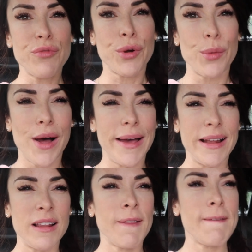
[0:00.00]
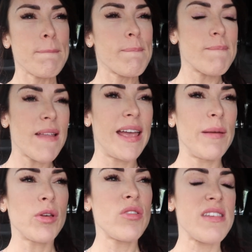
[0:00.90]
it for a while
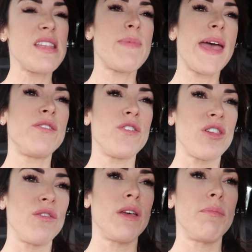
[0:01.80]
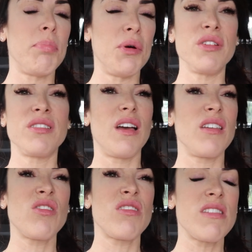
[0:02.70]
and could see the benefits of it, but
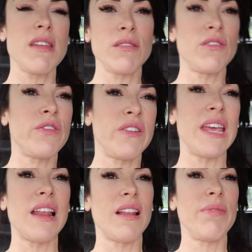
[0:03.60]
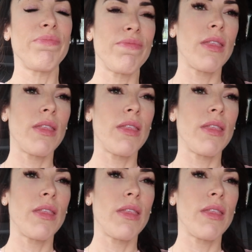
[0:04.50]
I just didn't feel